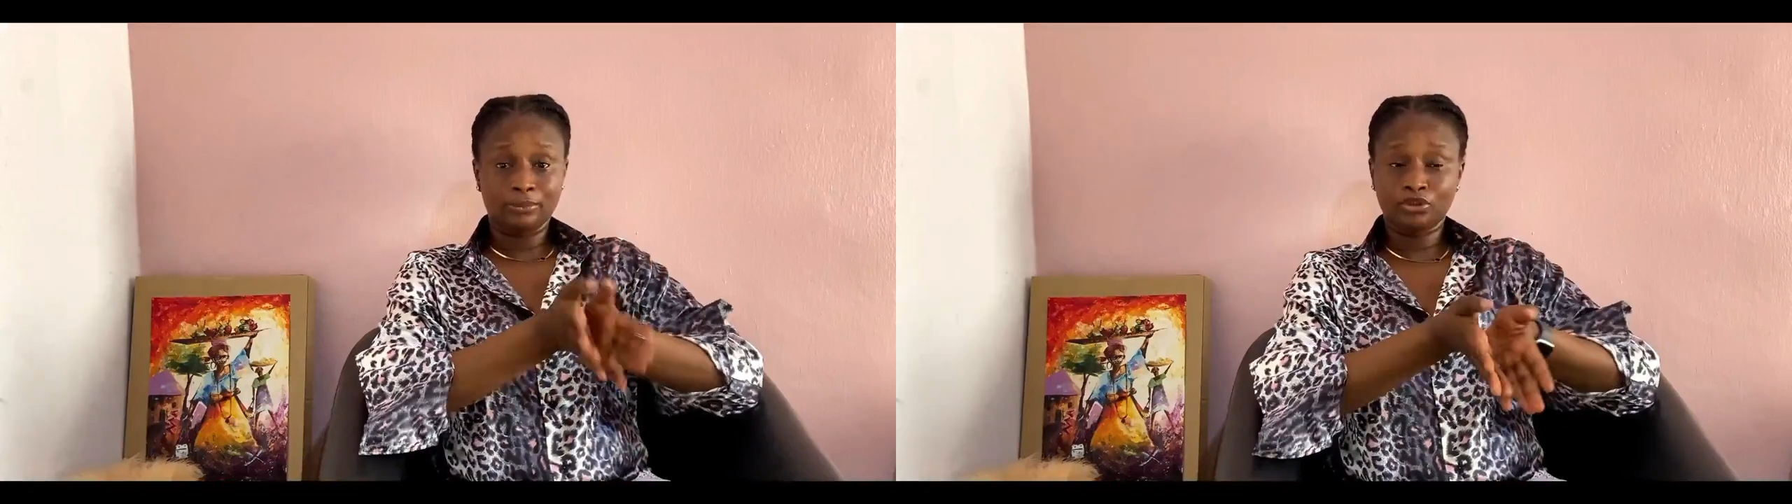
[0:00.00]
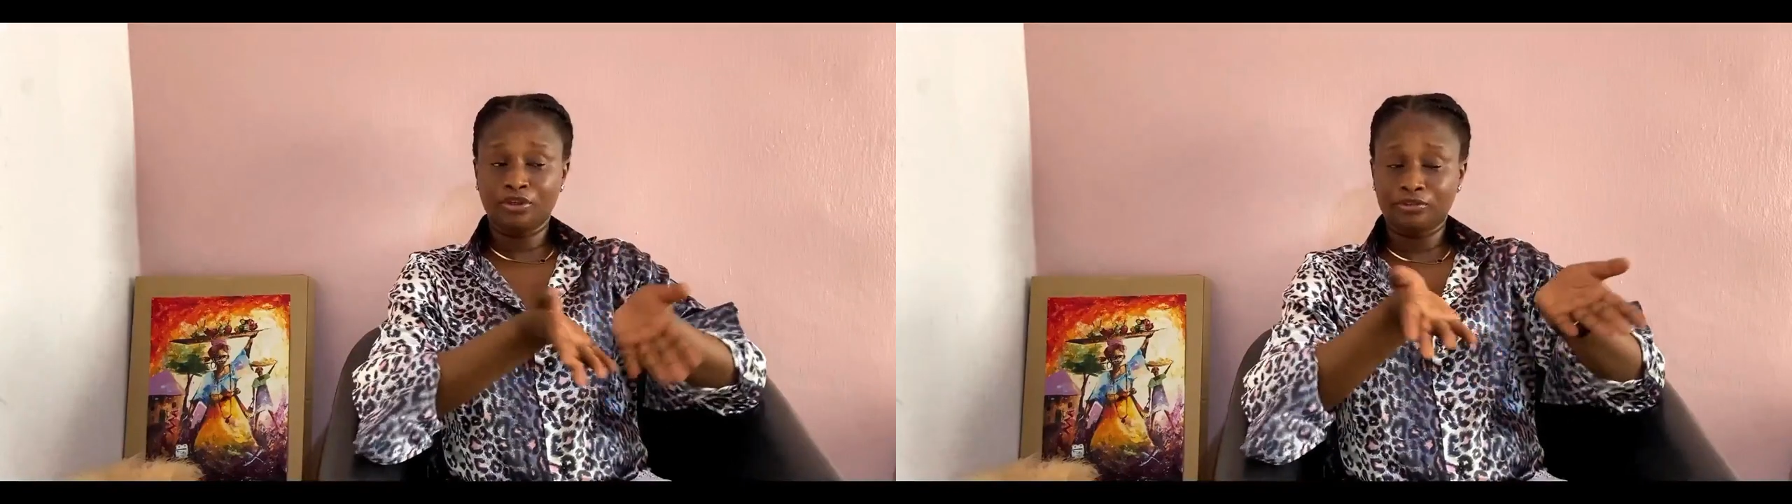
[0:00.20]

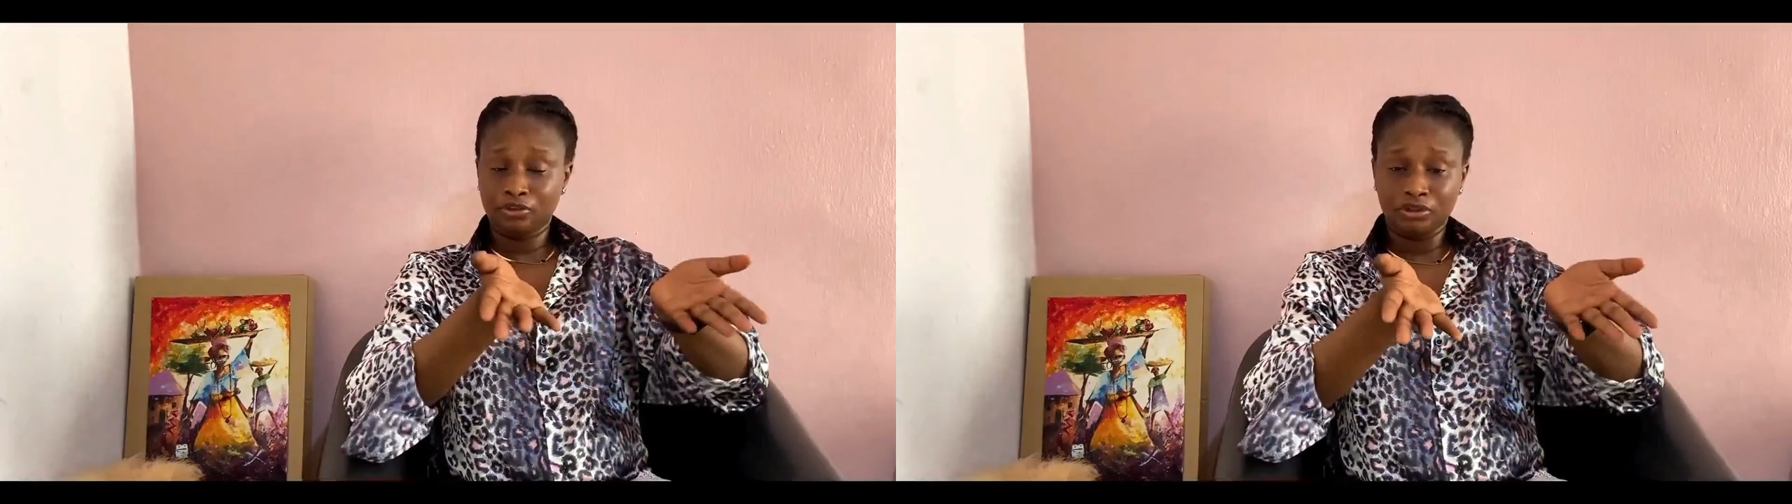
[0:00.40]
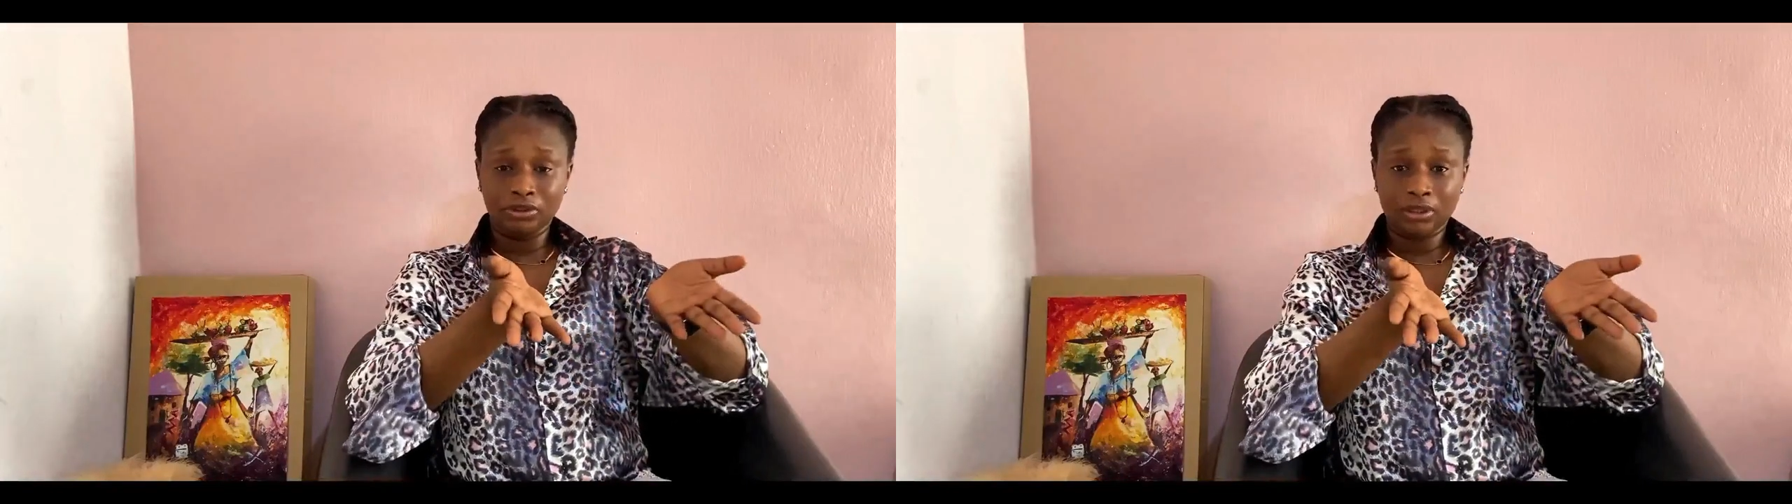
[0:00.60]
I'm sorry for
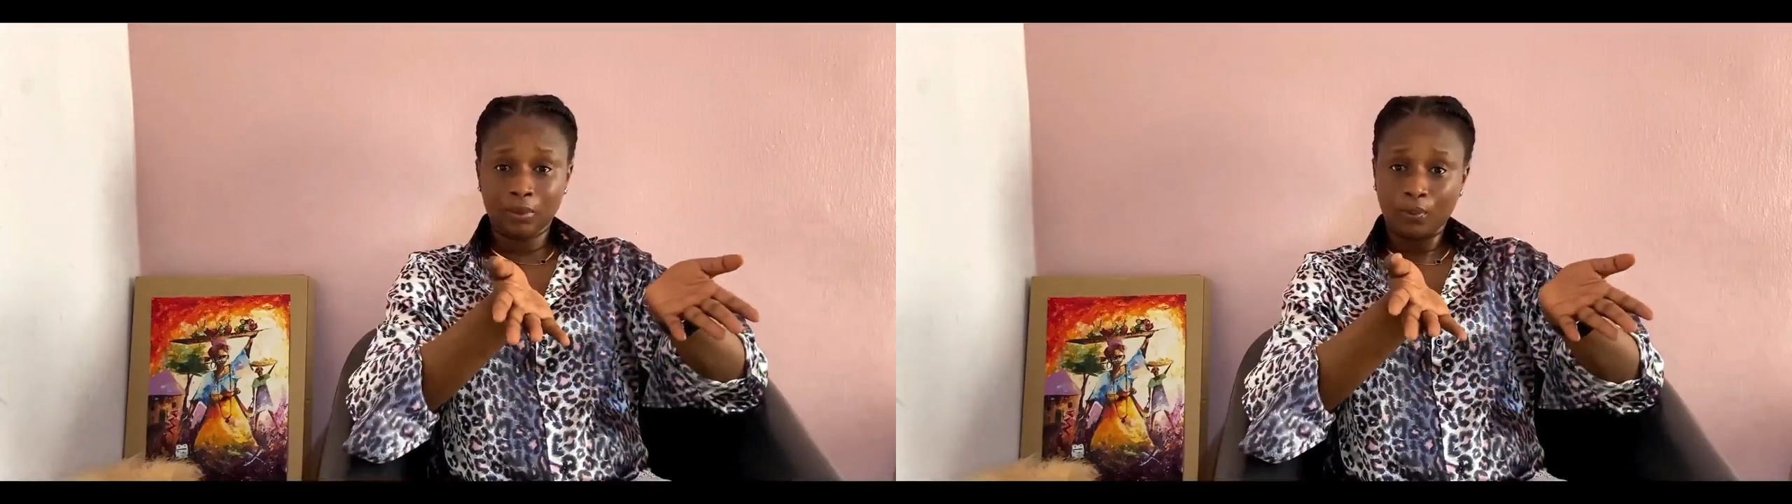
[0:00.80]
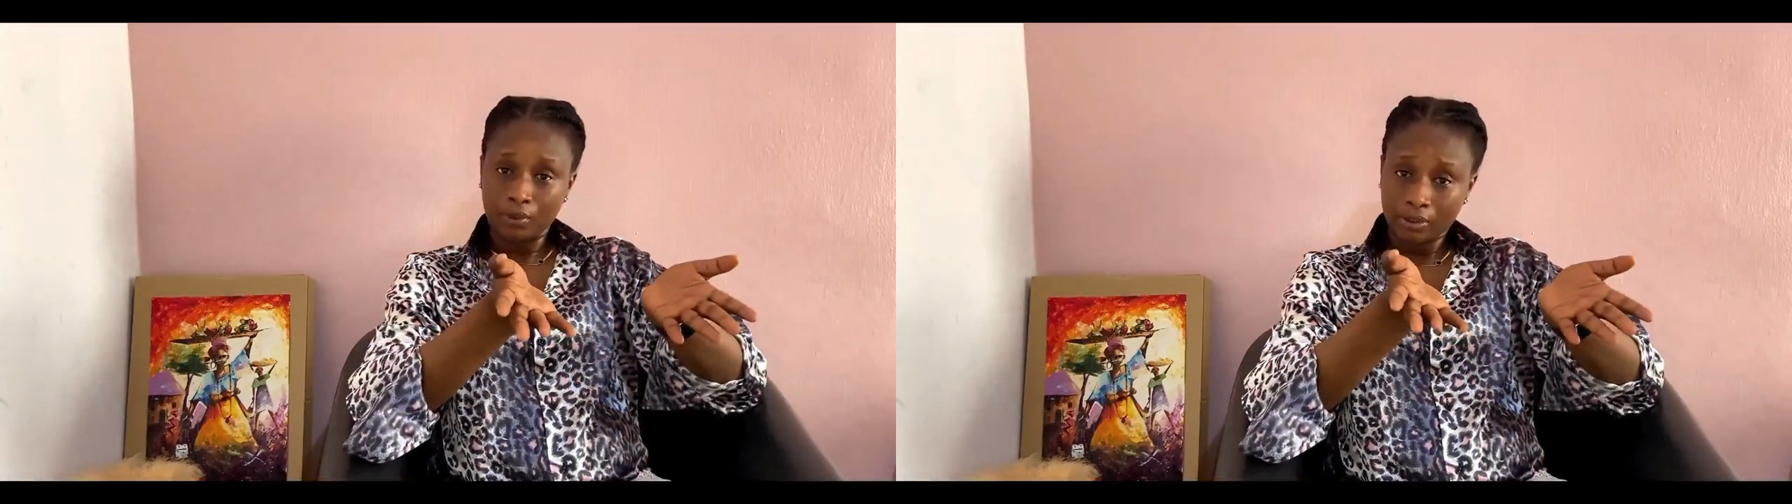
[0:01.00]
using
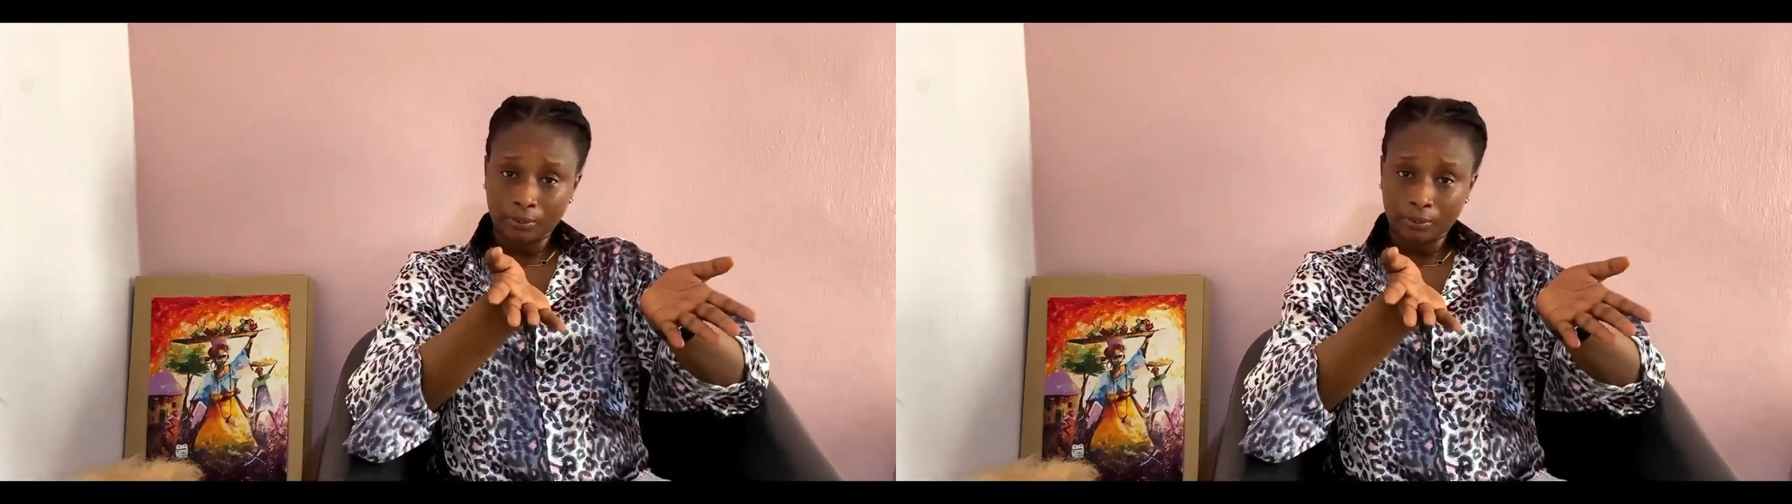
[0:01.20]
that word,